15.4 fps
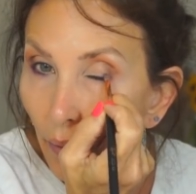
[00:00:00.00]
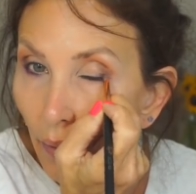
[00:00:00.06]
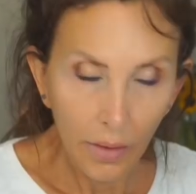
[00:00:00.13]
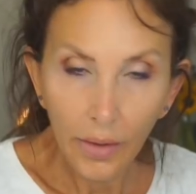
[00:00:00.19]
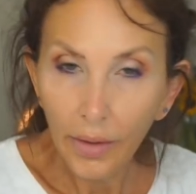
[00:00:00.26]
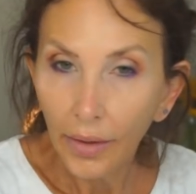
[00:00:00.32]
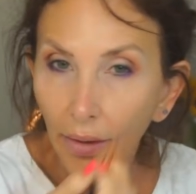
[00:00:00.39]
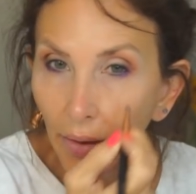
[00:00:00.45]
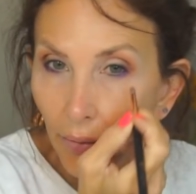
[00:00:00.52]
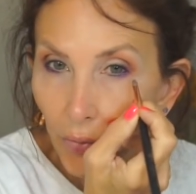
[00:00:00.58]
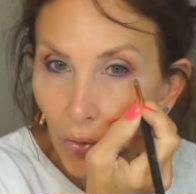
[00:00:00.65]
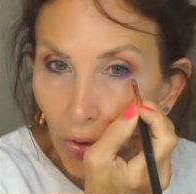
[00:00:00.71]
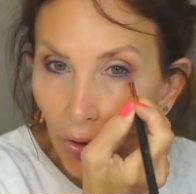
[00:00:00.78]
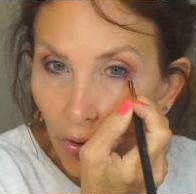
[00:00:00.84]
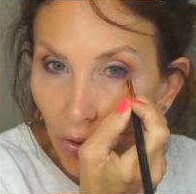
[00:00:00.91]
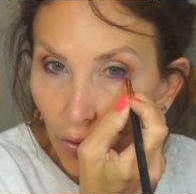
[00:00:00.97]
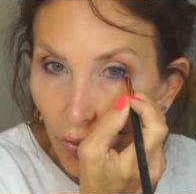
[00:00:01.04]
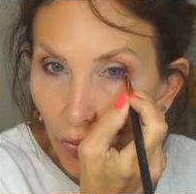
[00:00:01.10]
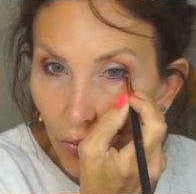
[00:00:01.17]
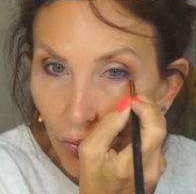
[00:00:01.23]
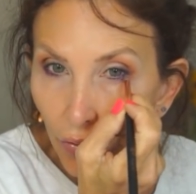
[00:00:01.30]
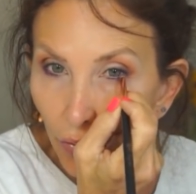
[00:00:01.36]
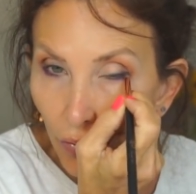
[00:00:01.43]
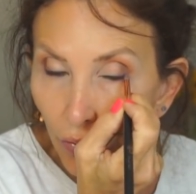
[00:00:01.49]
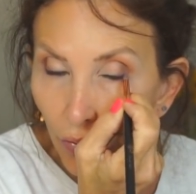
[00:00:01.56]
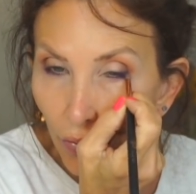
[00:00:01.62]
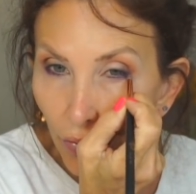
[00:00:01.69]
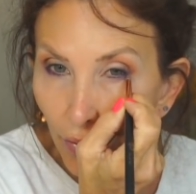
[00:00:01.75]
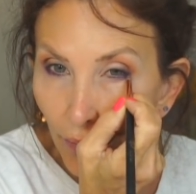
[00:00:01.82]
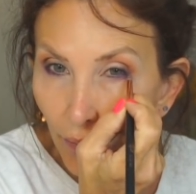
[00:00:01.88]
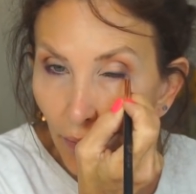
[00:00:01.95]
and I'm gonna use
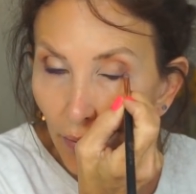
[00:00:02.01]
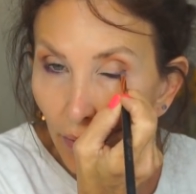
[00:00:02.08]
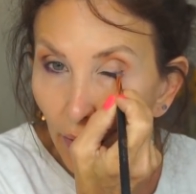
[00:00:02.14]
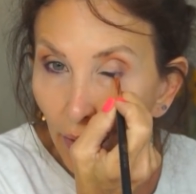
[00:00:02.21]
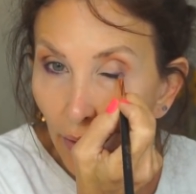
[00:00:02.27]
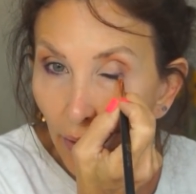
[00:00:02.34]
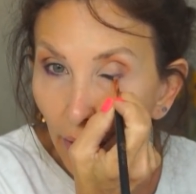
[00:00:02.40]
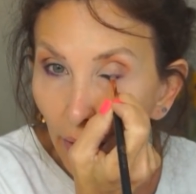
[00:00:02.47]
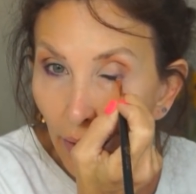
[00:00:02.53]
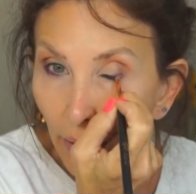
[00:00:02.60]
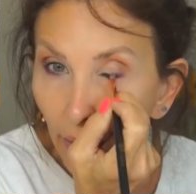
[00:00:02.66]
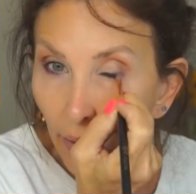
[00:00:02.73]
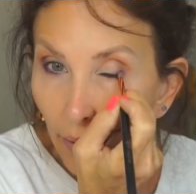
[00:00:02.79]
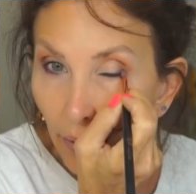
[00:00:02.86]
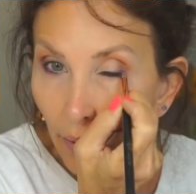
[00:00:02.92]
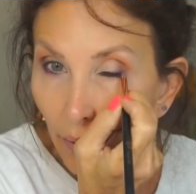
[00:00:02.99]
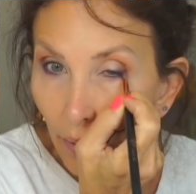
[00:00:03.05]
something that I got